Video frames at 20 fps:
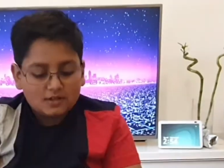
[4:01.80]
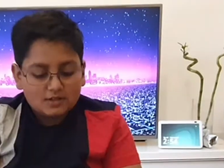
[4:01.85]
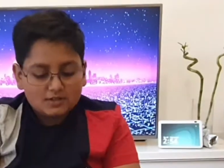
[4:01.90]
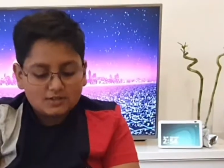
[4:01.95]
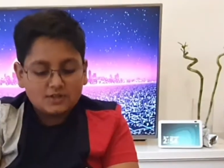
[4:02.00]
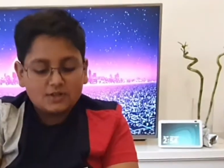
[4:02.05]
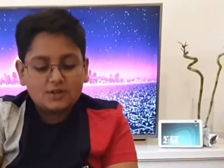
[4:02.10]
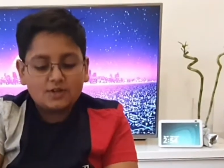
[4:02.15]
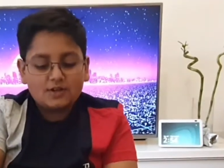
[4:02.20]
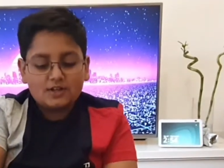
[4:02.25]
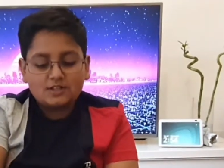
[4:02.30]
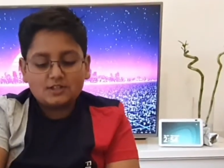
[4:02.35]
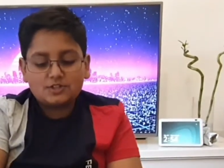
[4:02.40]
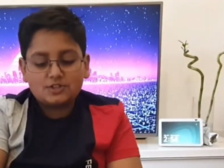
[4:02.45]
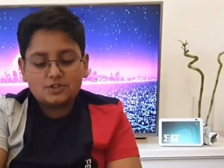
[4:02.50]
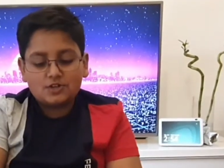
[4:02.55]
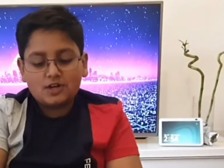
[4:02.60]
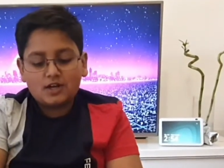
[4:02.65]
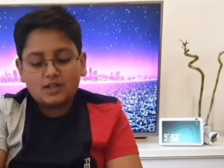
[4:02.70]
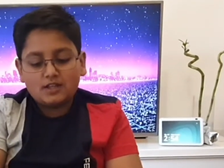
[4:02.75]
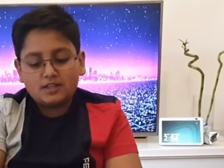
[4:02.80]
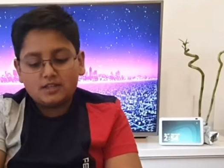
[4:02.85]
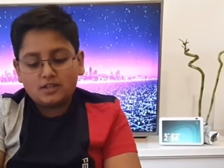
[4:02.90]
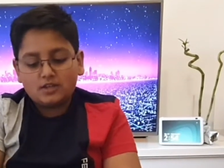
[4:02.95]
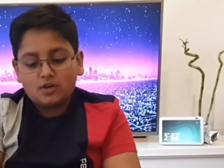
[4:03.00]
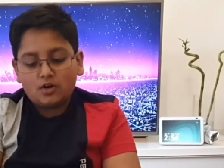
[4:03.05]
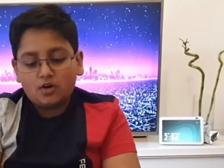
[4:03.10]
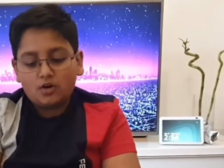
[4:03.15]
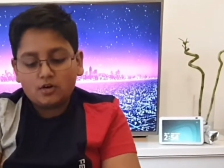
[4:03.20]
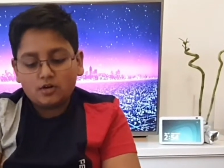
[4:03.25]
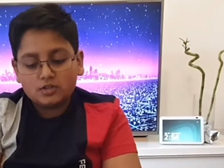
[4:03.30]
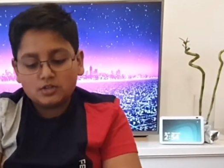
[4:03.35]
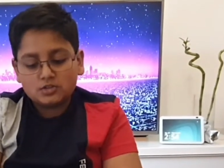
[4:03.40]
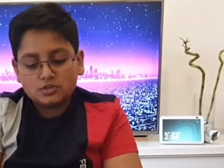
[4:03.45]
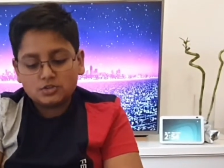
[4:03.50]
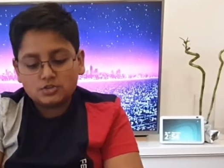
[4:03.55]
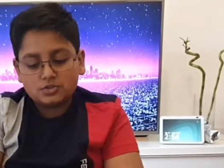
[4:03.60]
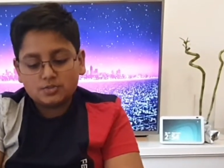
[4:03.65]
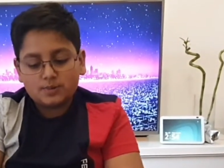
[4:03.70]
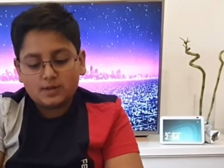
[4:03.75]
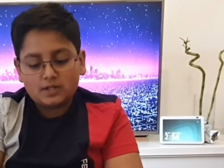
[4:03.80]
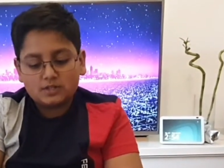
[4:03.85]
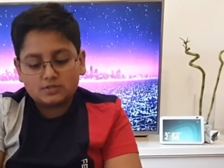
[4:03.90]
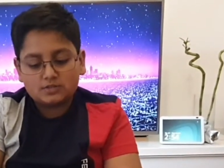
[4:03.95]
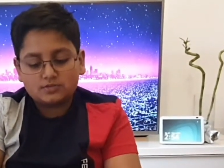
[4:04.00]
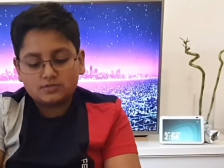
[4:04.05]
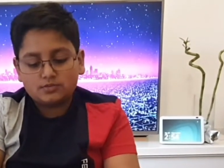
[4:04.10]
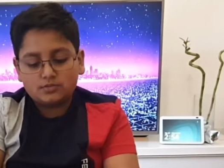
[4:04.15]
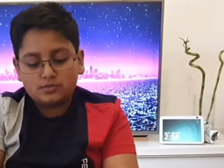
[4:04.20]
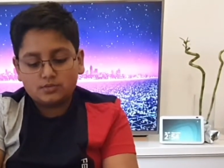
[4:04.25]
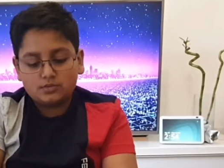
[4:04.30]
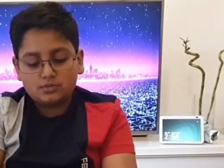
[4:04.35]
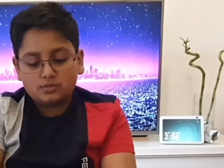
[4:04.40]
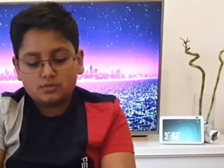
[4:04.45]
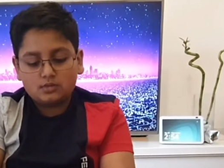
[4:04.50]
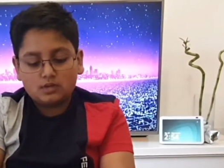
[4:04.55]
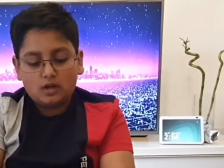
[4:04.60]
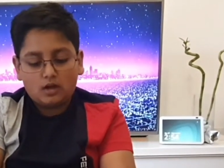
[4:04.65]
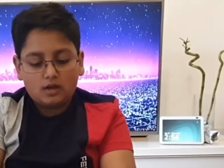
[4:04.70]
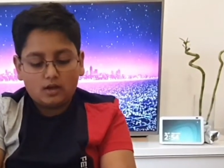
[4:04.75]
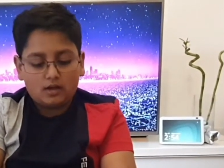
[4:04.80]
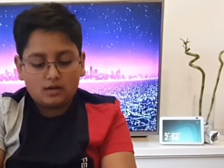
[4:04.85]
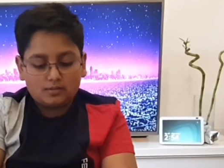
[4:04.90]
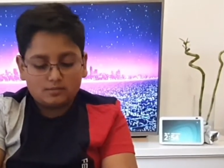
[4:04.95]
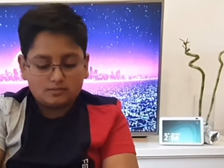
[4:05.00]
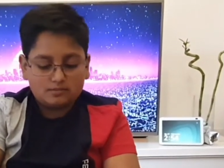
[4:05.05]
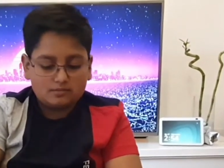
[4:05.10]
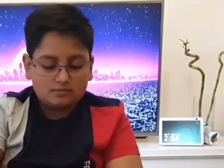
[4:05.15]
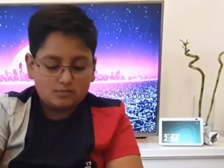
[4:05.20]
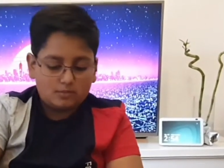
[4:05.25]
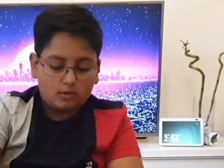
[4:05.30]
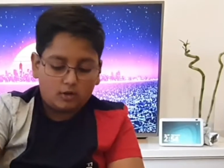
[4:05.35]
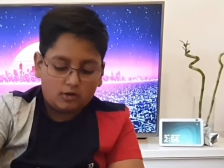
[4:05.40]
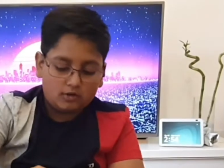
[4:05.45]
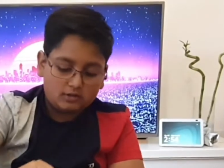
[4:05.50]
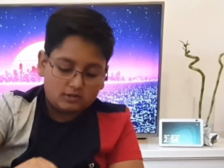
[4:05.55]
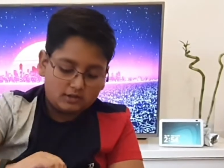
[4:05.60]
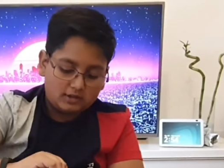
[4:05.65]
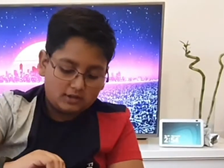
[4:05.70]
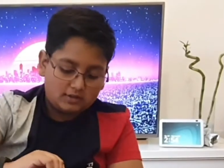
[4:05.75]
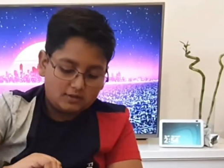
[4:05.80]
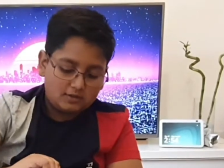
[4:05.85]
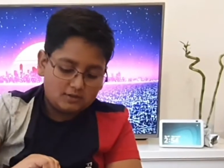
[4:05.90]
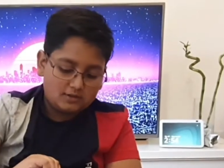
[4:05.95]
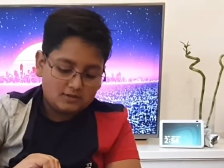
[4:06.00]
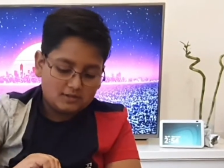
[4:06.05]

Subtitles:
So let's try the orange passion fruit pod now.